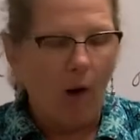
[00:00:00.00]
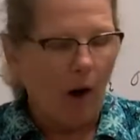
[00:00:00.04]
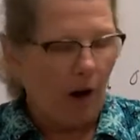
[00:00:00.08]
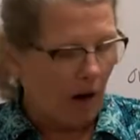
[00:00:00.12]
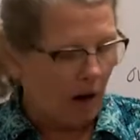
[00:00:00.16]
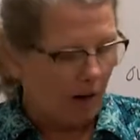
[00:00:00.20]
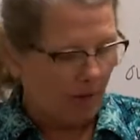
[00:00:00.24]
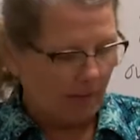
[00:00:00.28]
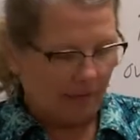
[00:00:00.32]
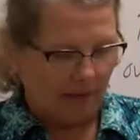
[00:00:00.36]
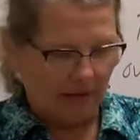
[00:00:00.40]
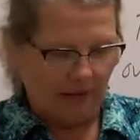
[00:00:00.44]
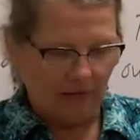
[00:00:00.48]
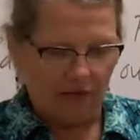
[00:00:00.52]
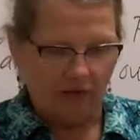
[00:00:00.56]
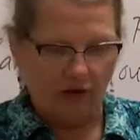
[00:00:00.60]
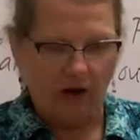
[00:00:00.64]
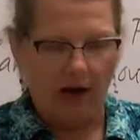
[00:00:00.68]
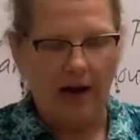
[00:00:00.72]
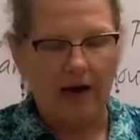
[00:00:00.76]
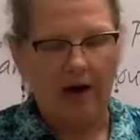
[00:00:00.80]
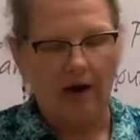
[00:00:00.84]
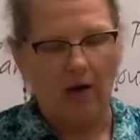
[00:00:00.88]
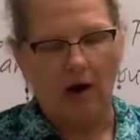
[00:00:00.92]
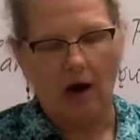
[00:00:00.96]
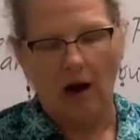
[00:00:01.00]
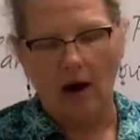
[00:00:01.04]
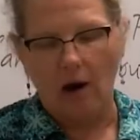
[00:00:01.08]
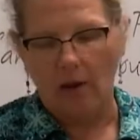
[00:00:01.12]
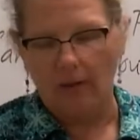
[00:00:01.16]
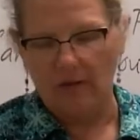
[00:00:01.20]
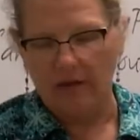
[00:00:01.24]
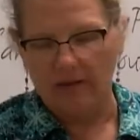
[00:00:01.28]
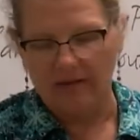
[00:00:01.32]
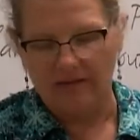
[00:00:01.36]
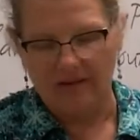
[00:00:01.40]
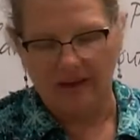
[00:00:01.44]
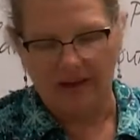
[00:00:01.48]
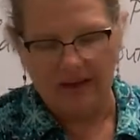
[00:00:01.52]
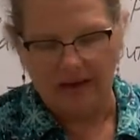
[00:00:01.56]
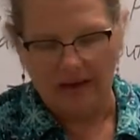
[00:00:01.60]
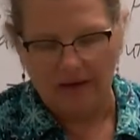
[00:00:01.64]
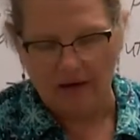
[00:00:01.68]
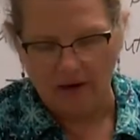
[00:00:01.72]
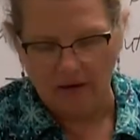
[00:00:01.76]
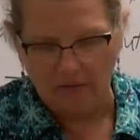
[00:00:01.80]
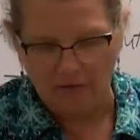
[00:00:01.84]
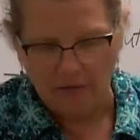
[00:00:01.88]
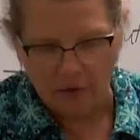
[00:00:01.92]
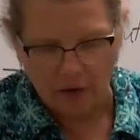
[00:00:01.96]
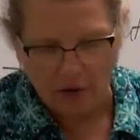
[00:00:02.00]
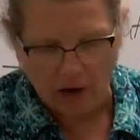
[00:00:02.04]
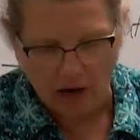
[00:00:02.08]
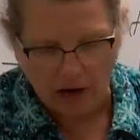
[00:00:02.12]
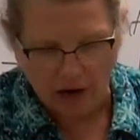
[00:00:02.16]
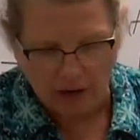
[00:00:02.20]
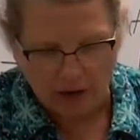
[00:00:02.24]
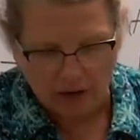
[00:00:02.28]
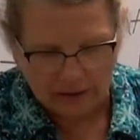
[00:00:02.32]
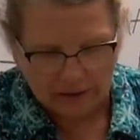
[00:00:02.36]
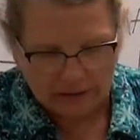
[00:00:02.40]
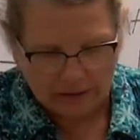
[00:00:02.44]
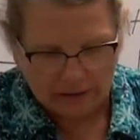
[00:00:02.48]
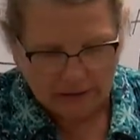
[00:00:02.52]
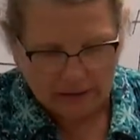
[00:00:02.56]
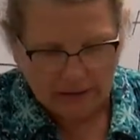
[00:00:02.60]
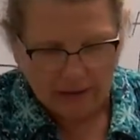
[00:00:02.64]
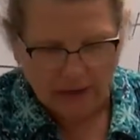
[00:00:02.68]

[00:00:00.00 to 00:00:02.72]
hard they try or how they take care of their heart,